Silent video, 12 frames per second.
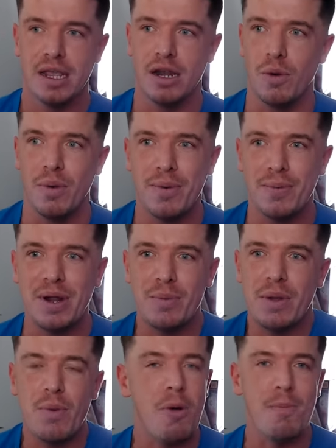You know,
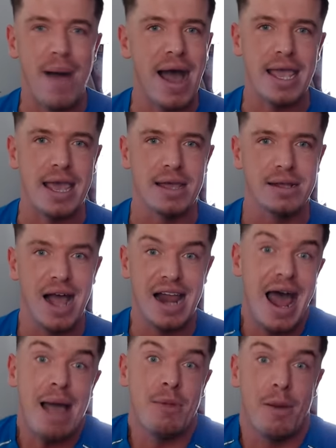we won't buy it.
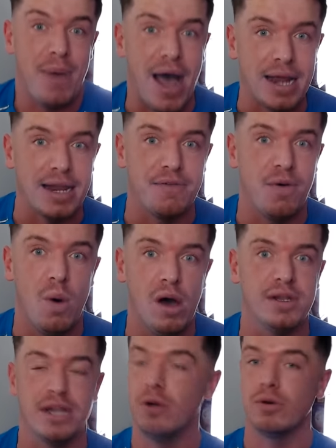And I'm not buying it, for
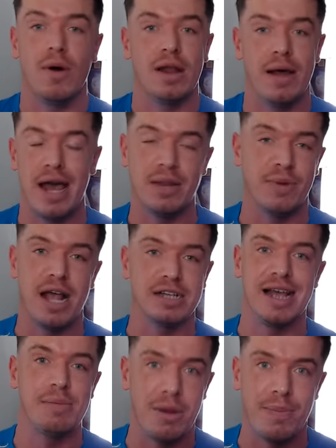one. I don't know anybody
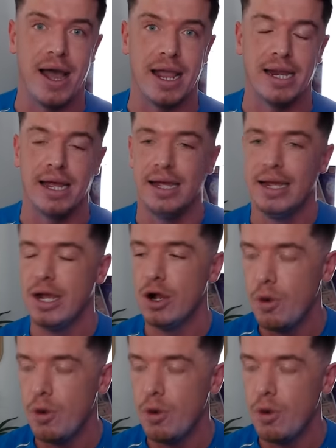else. I'm not buying it.